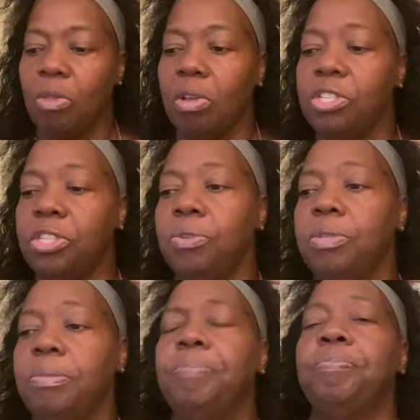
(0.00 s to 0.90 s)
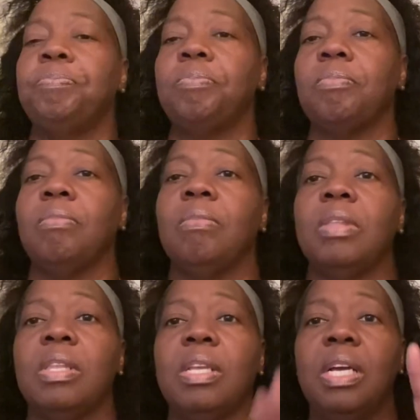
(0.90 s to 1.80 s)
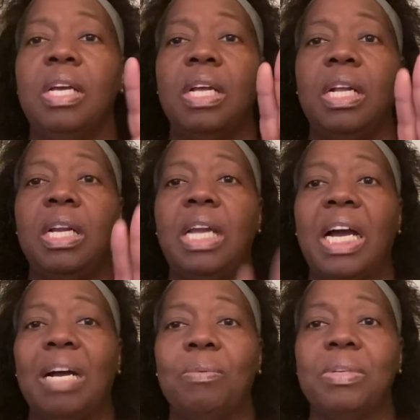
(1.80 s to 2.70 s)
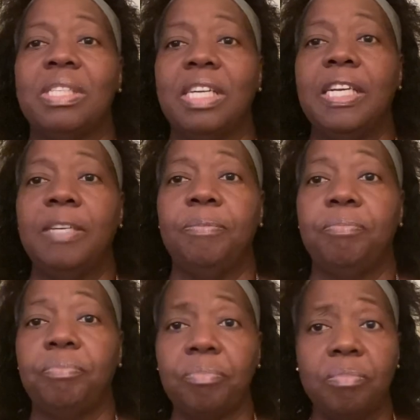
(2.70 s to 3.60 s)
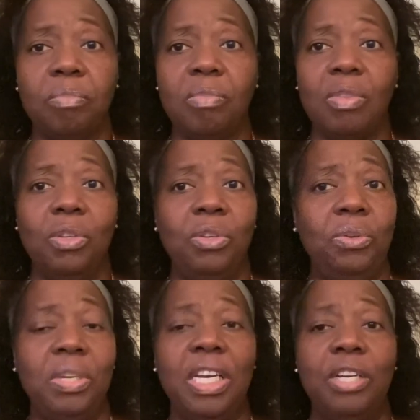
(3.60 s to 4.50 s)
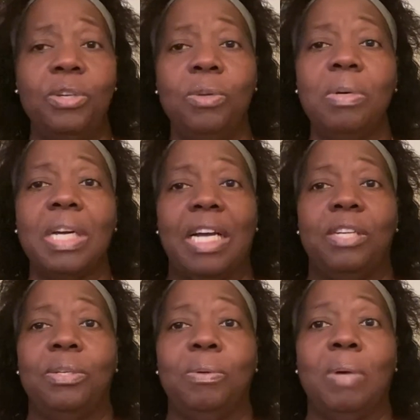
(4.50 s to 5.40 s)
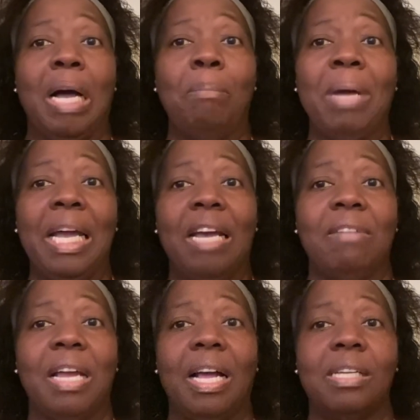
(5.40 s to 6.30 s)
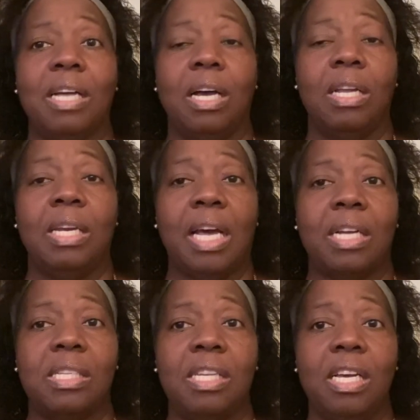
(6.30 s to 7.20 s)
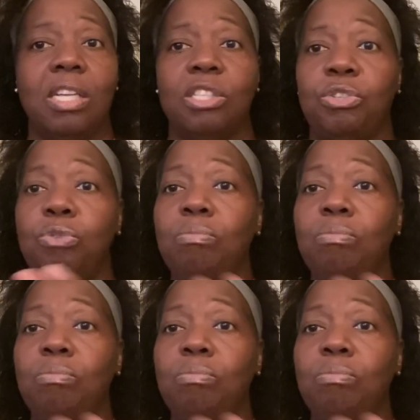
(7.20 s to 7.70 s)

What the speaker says: Excuse me. Like I was saying, you can't do what I do. I might have a lot of sales. You